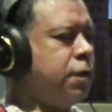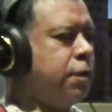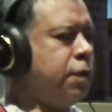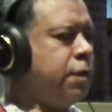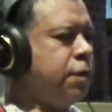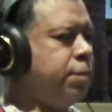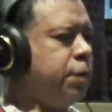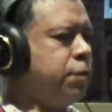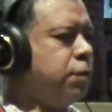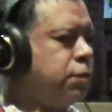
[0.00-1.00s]
in
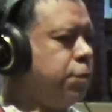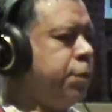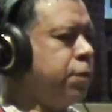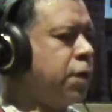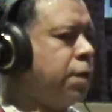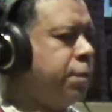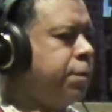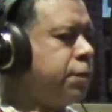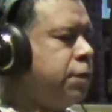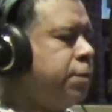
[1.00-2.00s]
both the superhero comic
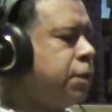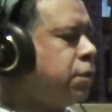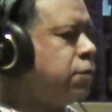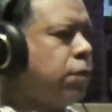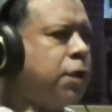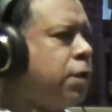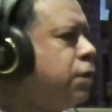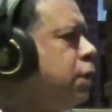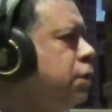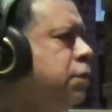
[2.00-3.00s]
books and the myths. And so I
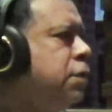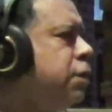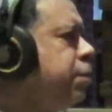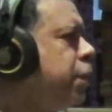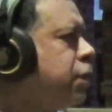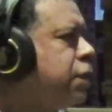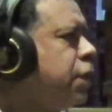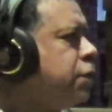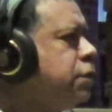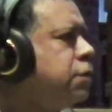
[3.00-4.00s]
could instantly make the
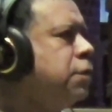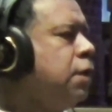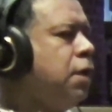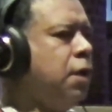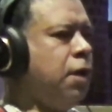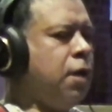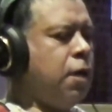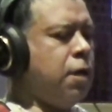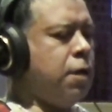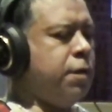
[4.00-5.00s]
connections.
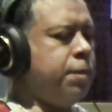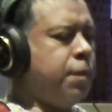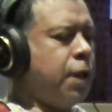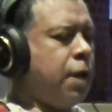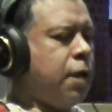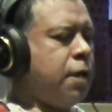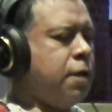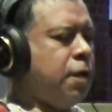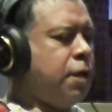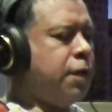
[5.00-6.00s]

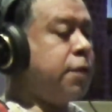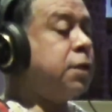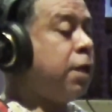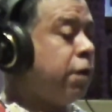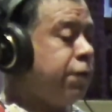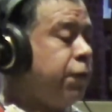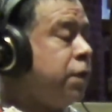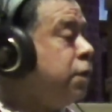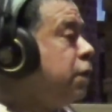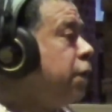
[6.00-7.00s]
And that's how I
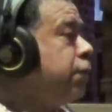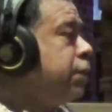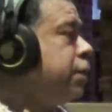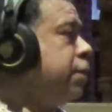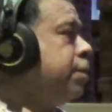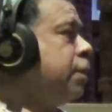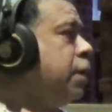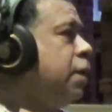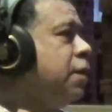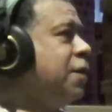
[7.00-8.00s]
fell in love with them.
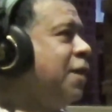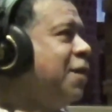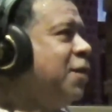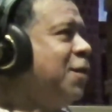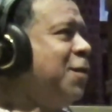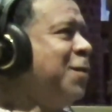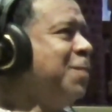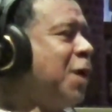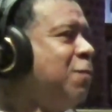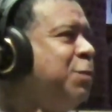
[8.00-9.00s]
And
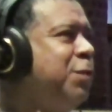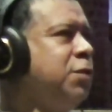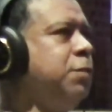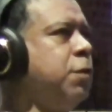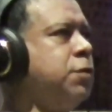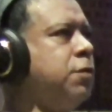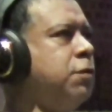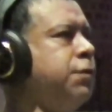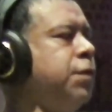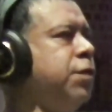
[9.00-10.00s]
I was put into martial
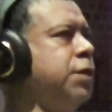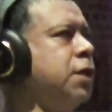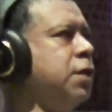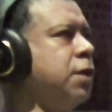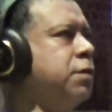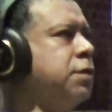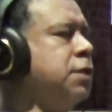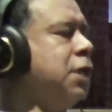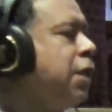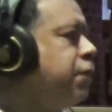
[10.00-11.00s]
arts very young. I was
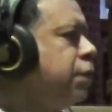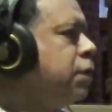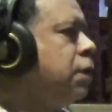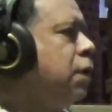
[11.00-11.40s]
11,